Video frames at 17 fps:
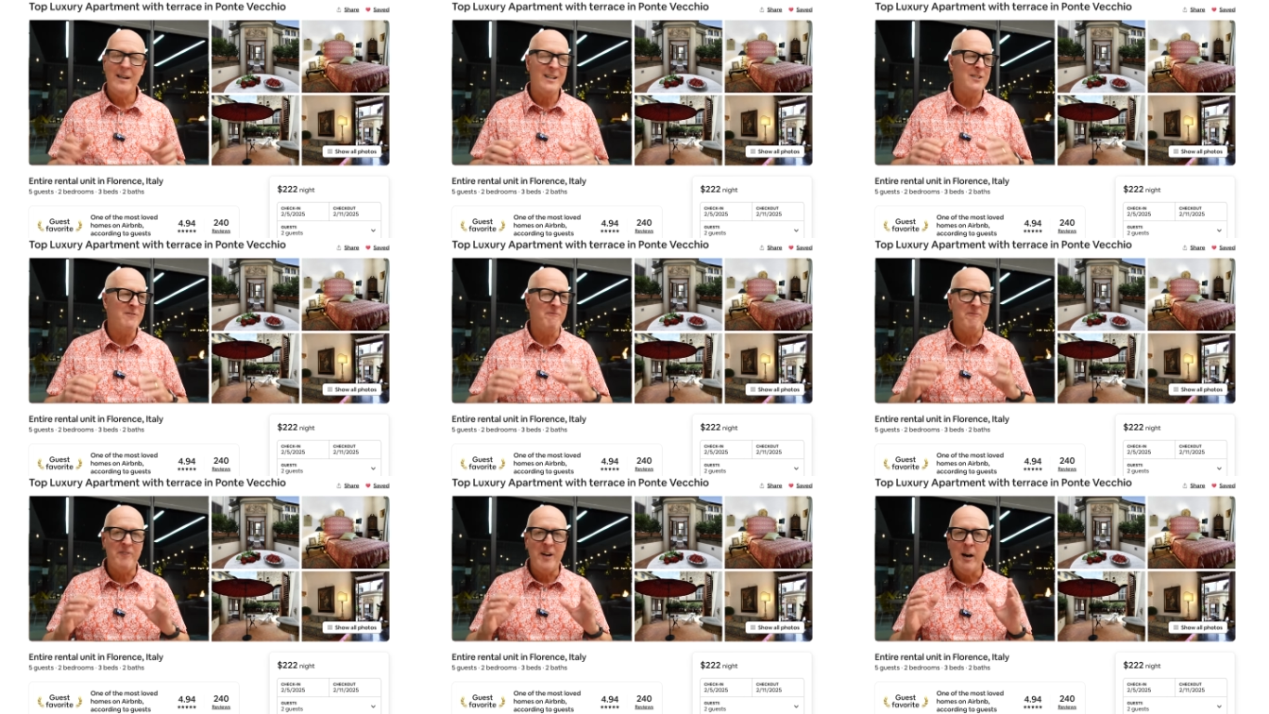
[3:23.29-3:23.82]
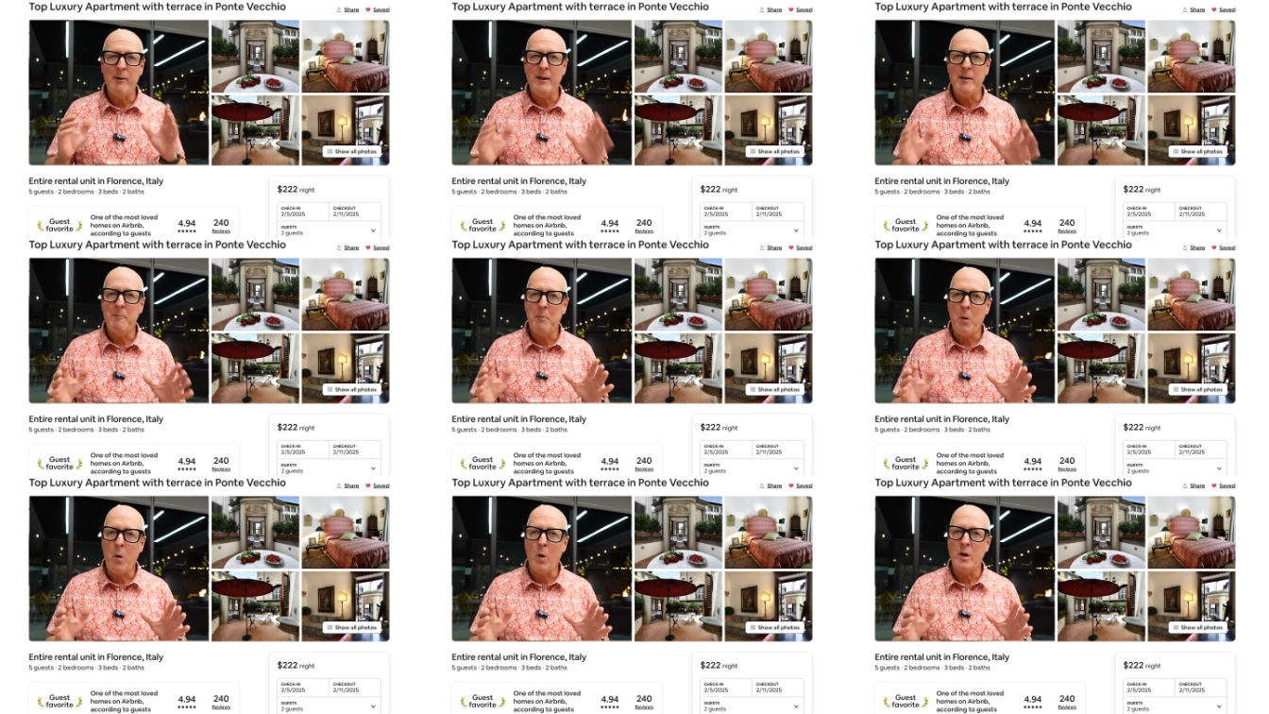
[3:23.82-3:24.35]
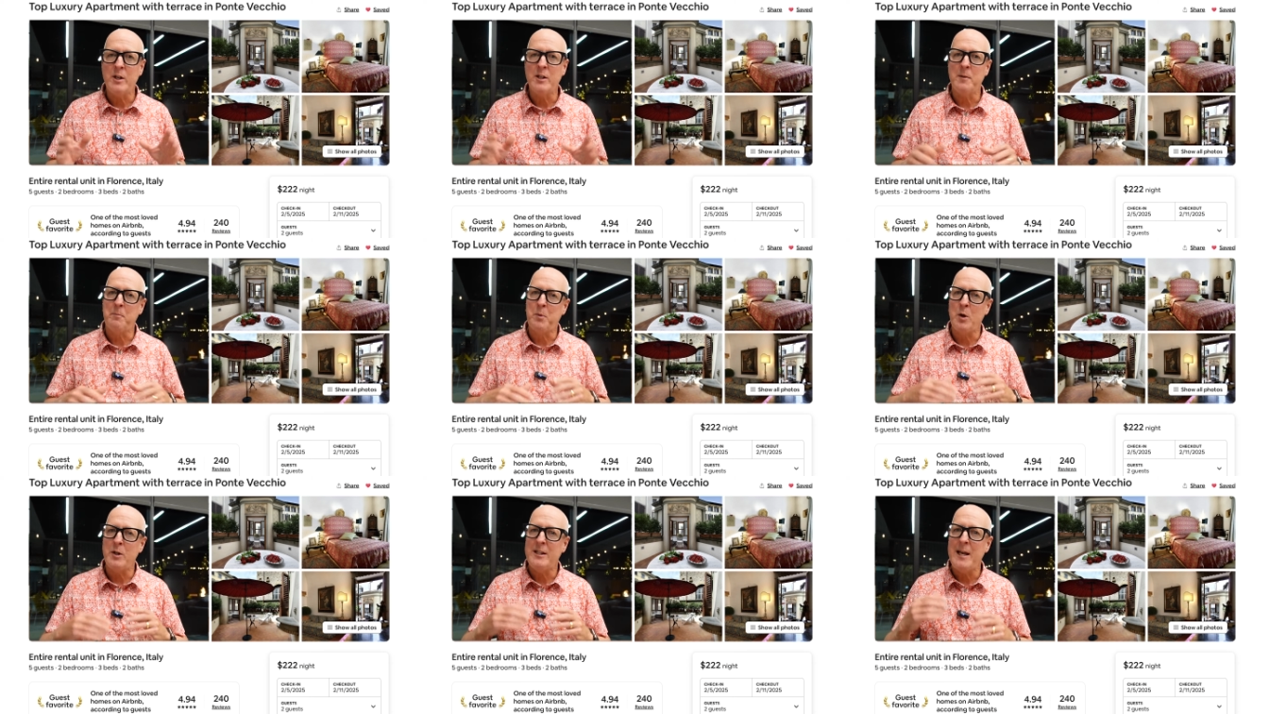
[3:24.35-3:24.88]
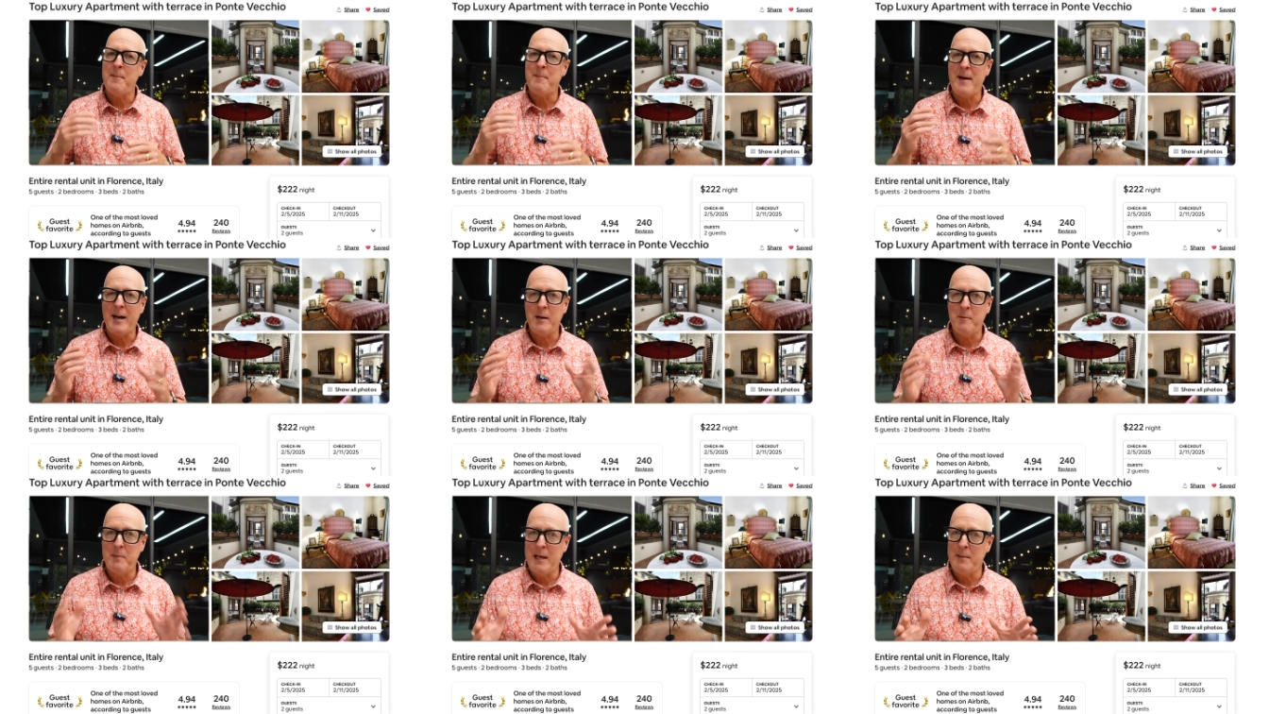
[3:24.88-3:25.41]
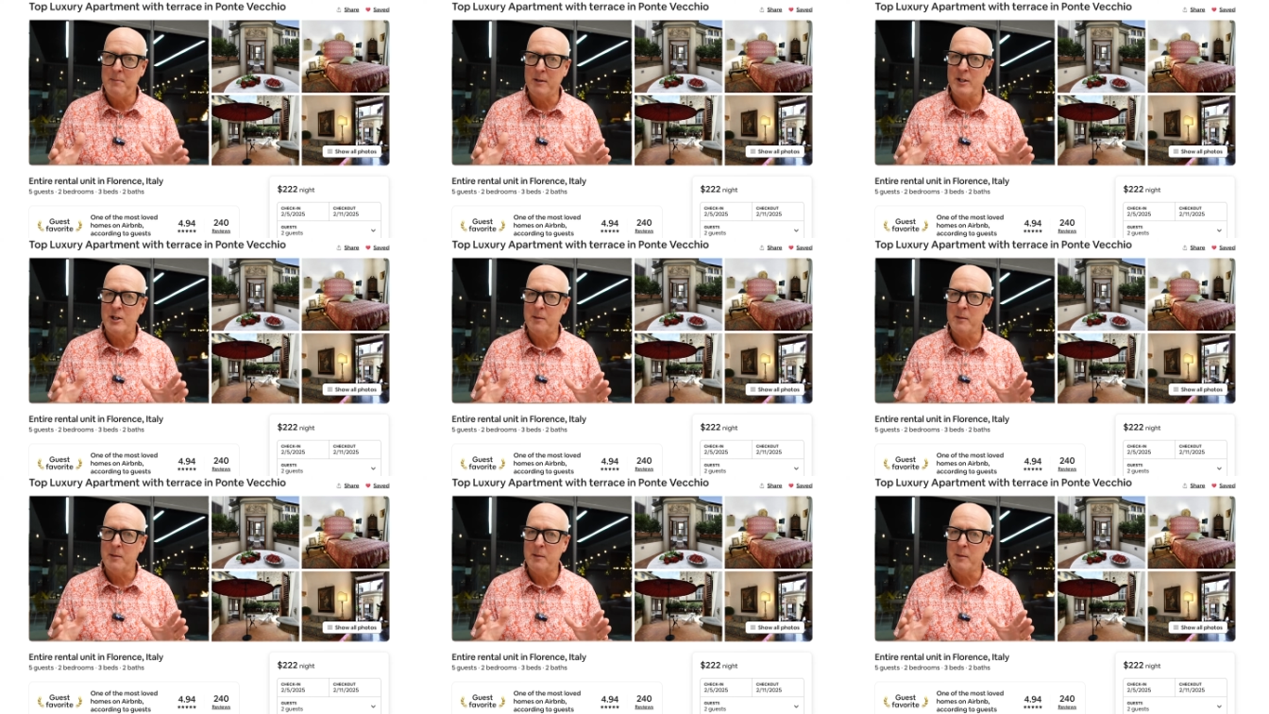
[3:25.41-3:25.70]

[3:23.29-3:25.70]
it's very important to put the amount of people in